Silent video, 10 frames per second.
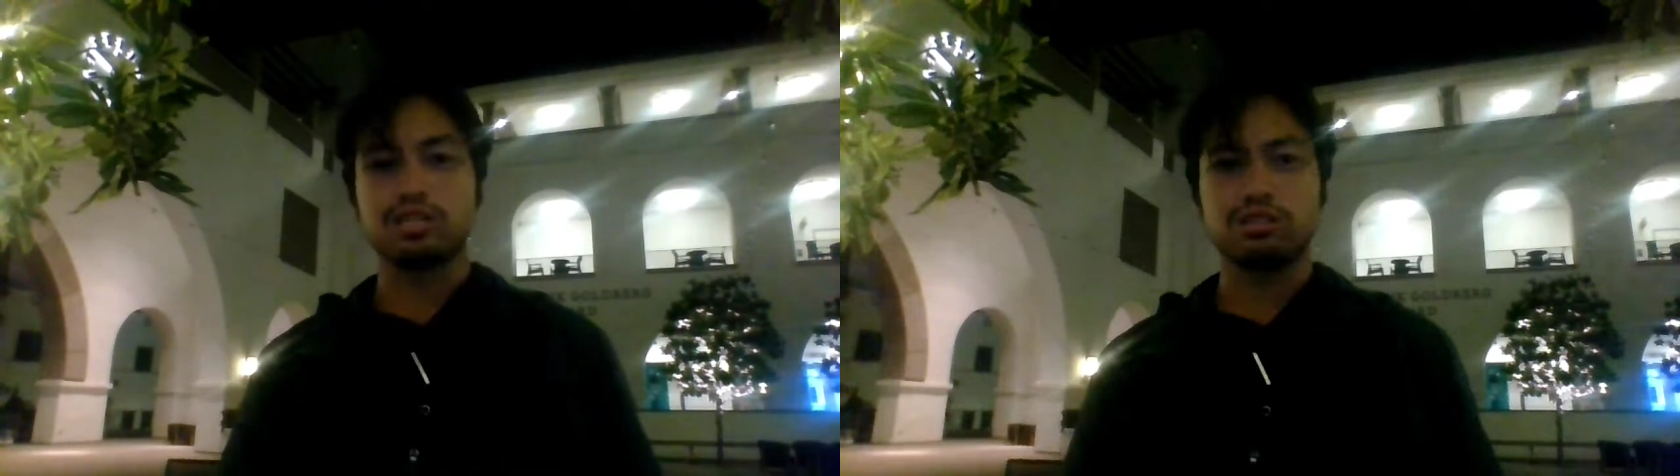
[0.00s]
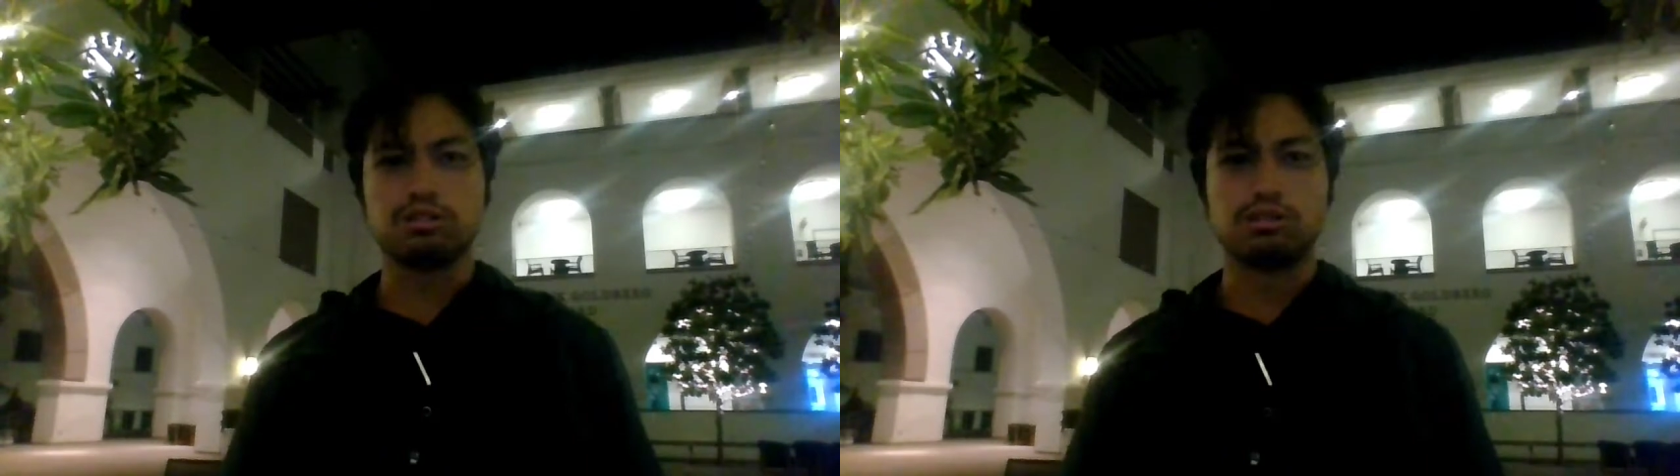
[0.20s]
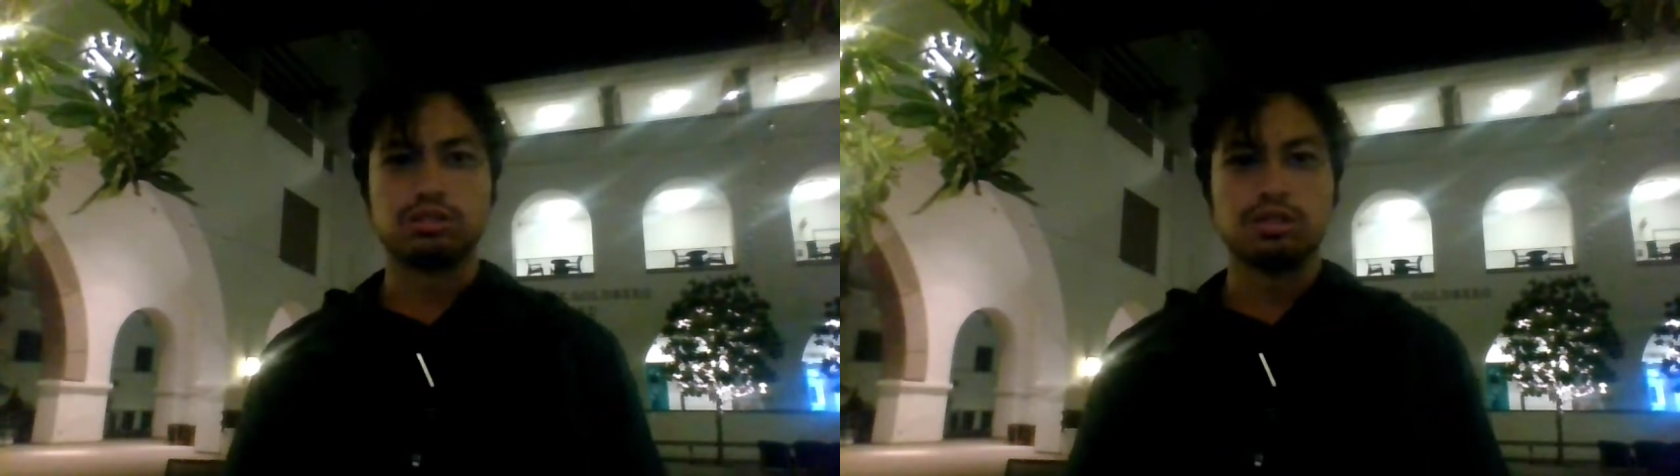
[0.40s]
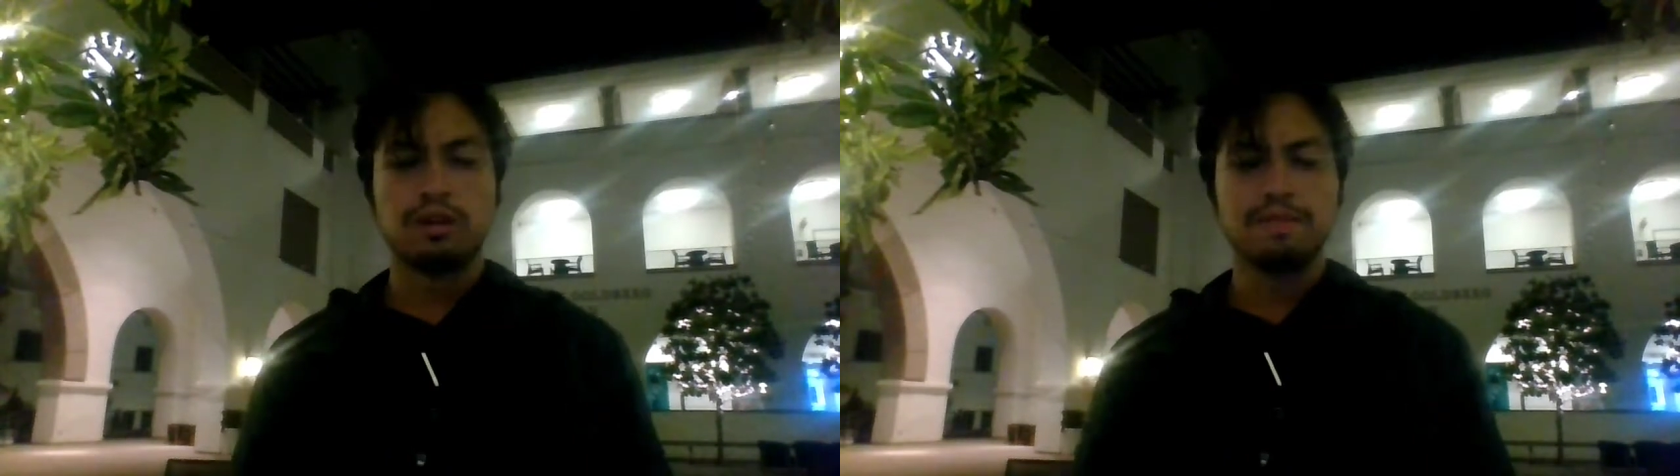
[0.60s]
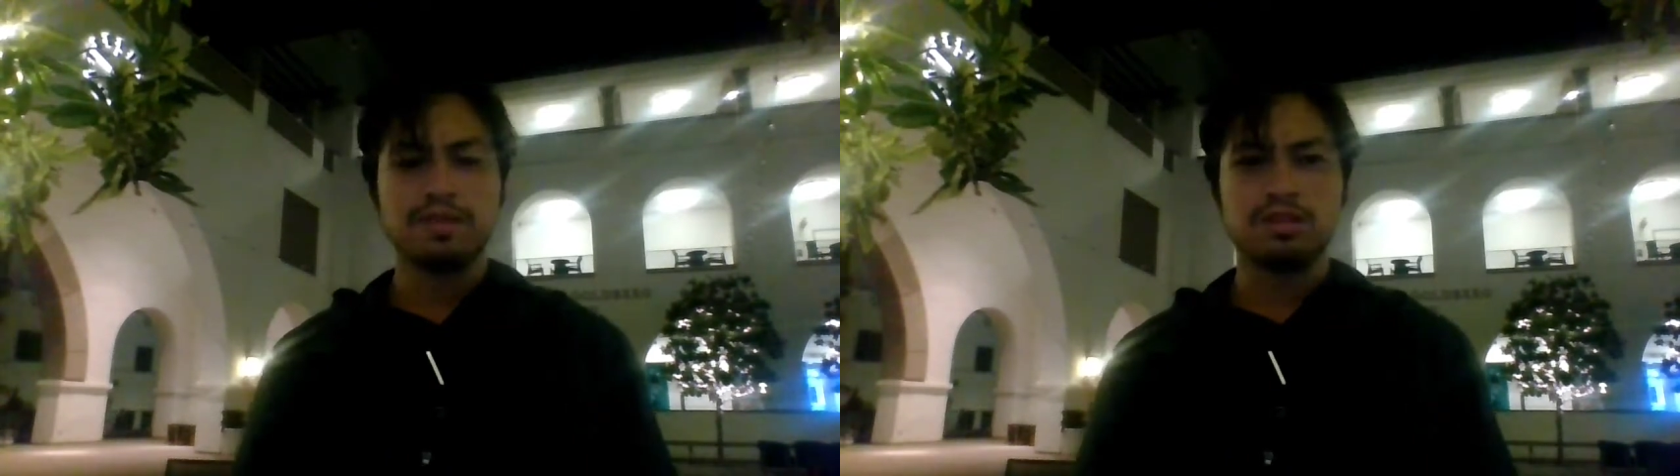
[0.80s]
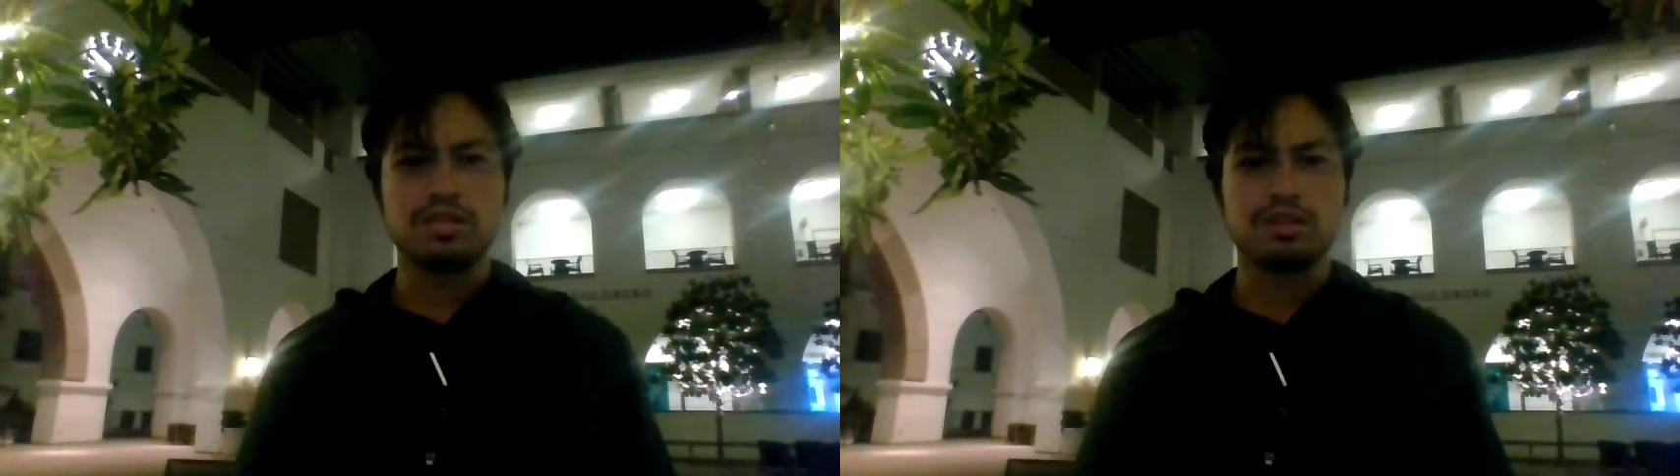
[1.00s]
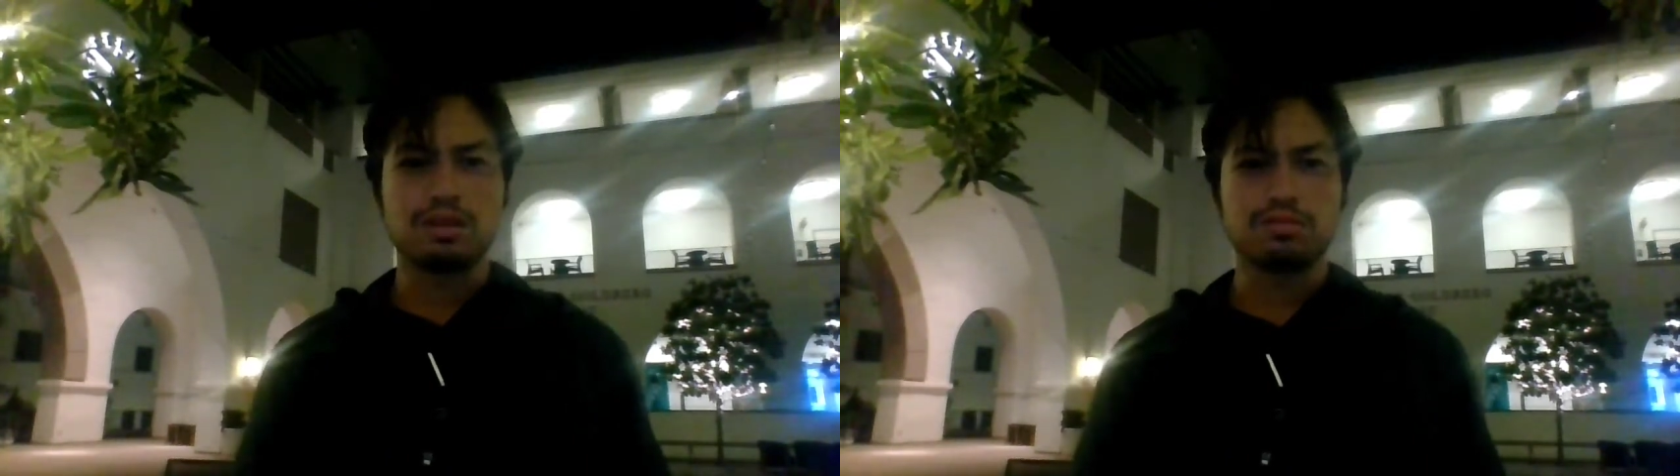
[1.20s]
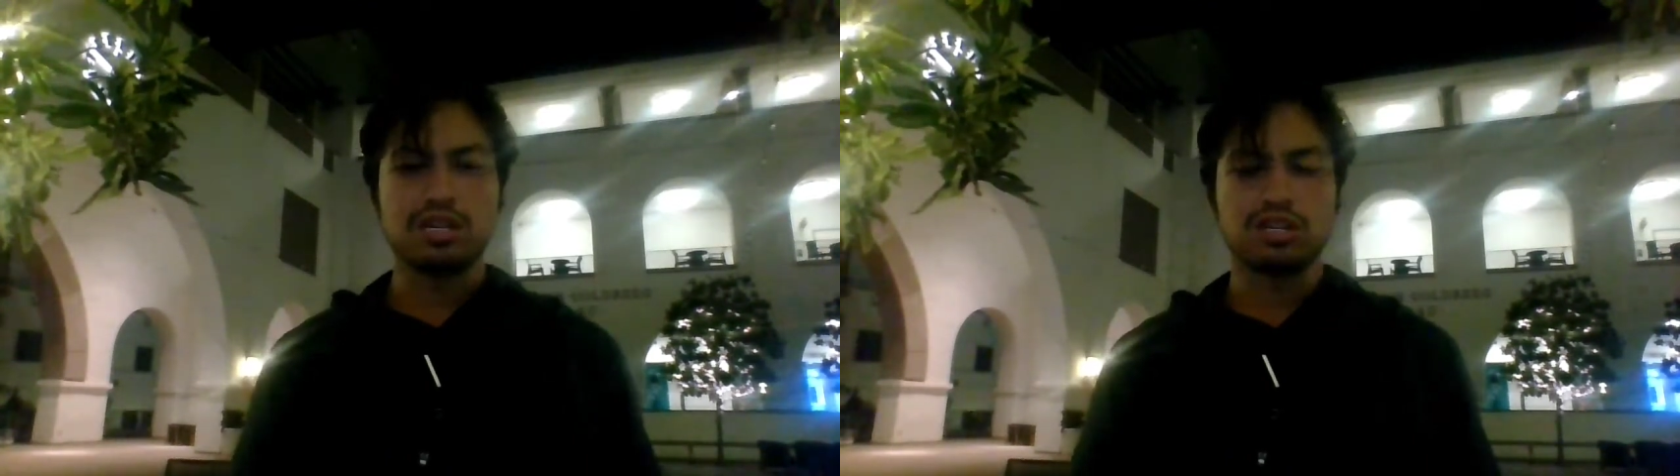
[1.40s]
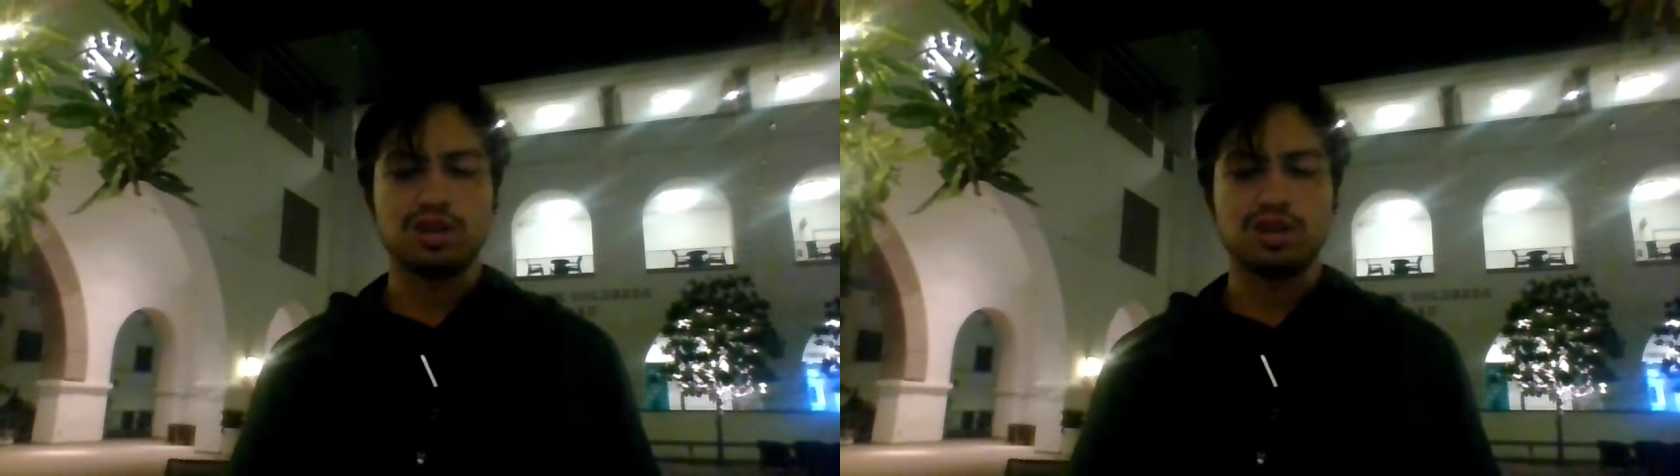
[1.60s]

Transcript: what's not clear to me is whether